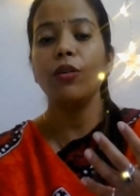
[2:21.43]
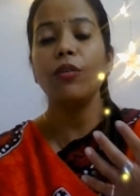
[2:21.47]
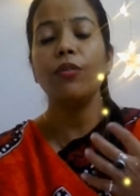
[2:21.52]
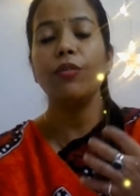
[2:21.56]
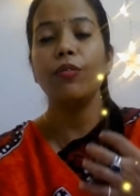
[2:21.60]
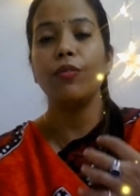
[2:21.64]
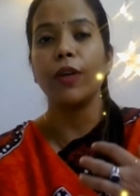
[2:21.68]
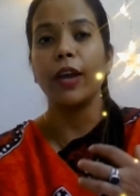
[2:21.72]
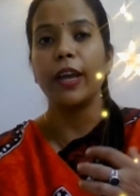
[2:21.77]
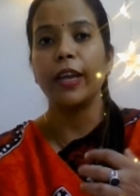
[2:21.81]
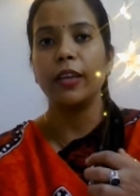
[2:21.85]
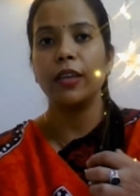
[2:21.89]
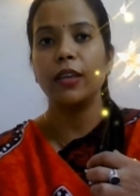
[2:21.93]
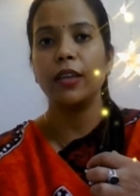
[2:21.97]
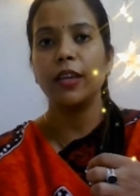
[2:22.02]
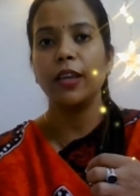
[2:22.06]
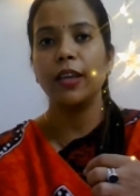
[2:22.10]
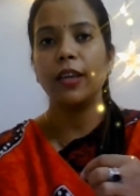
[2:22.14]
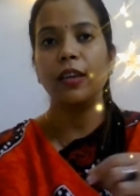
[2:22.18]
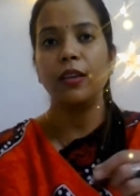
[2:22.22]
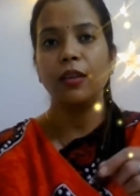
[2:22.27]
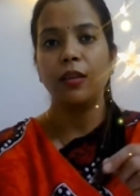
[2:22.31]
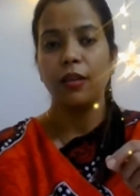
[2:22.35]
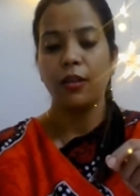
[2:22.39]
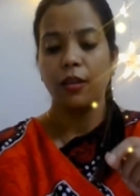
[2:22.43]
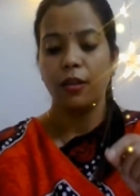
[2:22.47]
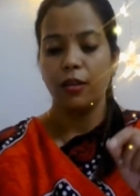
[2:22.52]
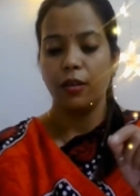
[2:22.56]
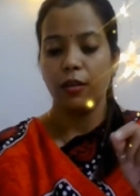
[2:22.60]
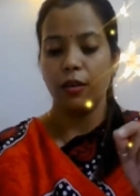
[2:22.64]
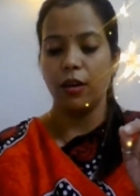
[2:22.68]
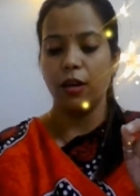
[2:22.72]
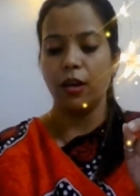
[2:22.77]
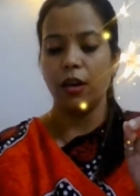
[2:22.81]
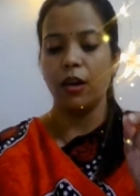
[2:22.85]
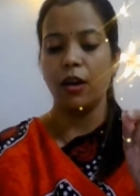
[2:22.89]
writing,
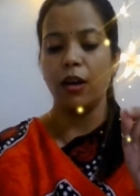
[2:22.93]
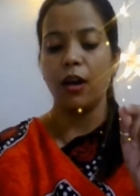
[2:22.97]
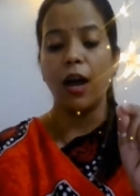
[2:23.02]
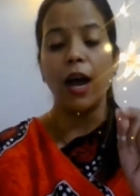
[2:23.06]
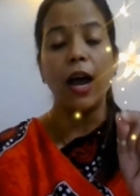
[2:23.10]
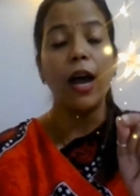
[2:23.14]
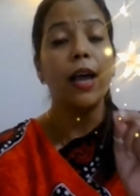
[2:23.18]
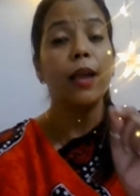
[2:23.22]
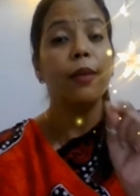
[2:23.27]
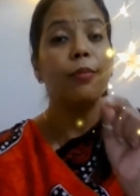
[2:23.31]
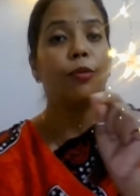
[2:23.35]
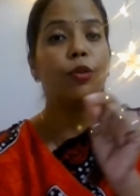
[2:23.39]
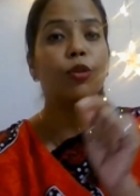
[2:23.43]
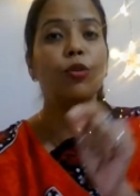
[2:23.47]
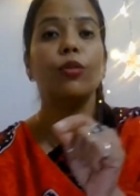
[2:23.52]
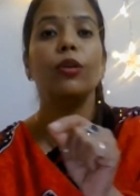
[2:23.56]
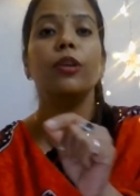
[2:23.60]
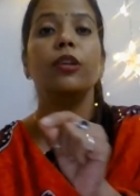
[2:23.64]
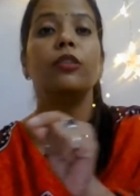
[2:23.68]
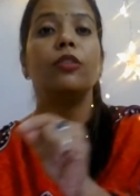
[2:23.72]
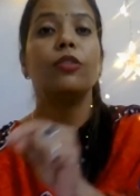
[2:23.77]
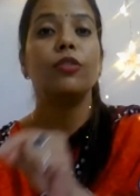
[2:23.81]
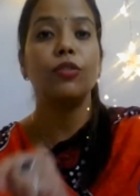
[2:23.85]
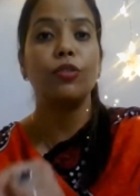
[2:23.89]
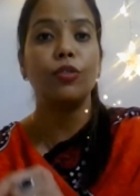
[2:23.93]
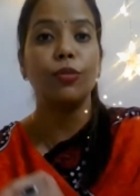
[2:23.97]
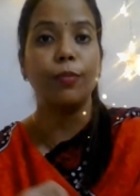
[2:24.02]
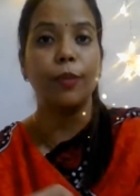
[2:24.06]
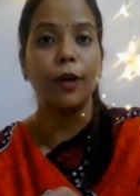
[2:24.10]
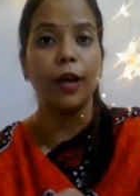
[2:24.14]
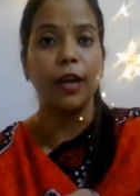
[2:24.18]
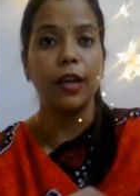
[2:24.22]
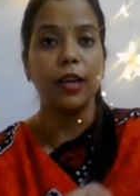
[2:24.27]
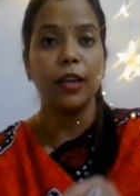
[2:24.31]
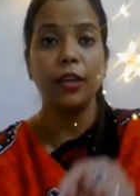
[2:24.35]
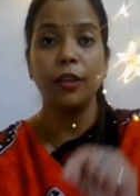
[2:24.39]
I'm going to
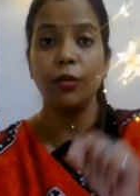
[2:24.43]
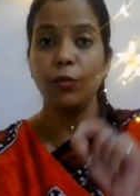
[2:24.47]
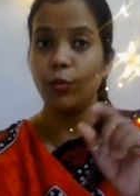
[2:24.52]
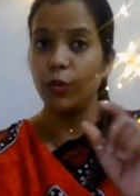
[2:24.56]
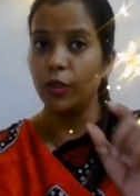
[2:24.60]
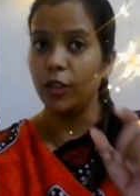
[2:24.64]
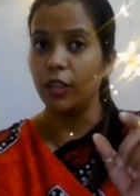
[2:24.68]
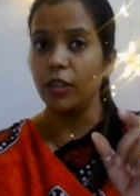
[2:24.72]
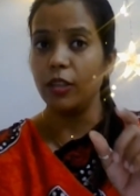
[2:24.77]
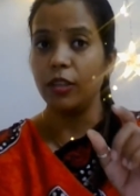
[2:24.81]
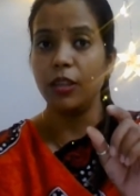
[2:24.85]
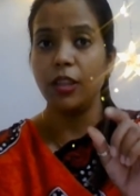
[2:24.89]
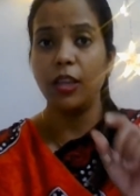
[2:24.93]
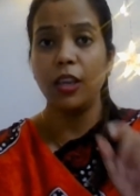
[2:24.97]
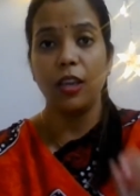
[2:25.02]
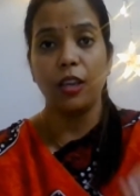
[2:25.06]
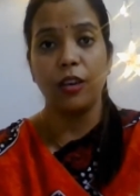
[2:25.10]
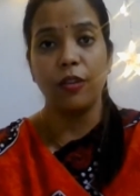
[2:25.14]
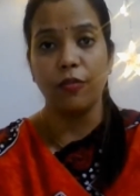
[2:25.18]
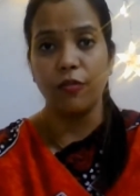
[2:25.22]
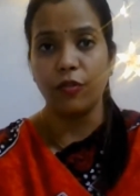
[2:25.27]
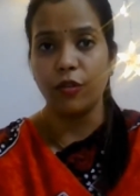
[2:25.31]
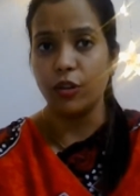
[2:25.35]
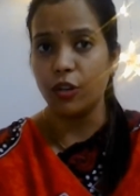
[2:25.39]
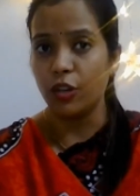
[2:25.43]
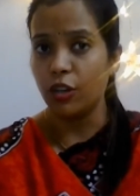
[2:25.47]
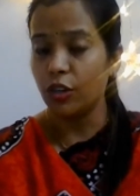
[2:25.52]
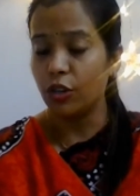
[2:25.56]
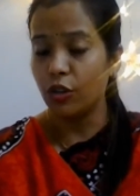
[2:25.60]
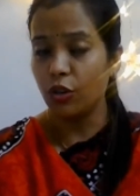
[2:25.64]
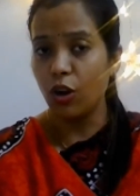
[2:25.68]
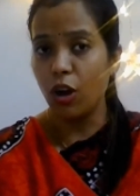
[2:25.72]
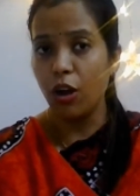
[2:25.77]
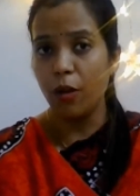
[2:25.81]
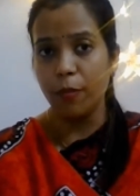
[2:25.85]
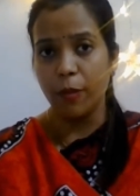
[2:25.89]
Dubai within the
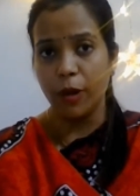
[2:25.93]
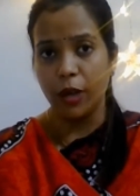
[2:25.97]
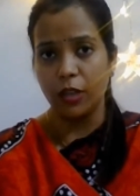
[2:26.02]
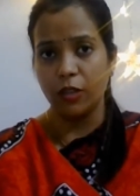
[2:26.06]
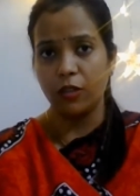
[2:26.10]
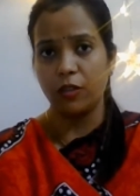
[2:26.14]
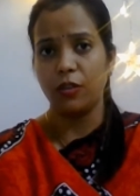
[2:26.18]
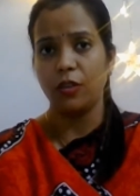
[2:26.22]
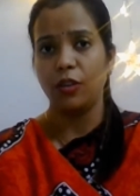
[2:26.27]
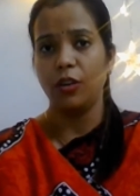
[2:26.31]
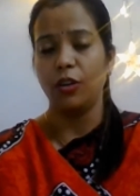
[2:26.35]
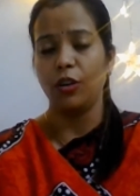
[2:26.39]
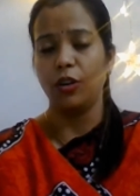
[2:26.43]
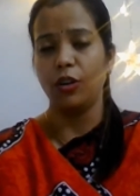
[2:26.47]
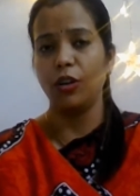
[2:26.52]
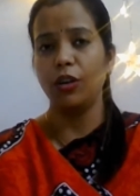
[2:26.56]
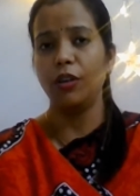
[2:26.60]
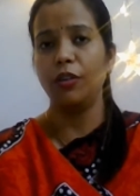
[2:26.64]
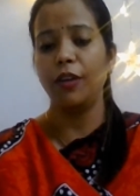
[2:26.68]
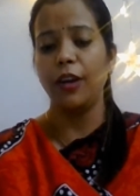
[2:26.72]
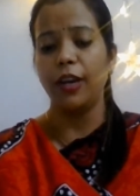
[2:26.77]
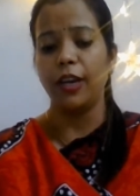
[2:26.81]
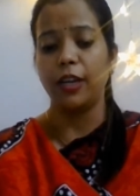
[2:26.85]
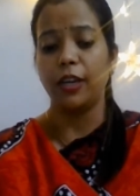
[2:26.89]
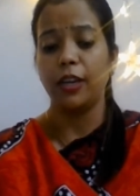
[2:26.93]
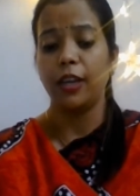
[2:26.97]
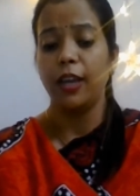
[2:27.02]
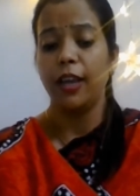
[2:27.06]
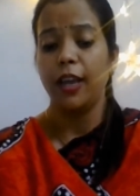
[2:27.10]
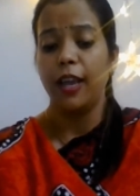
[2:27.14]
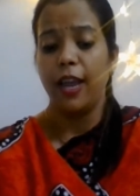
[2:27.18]
inverted commas. All right.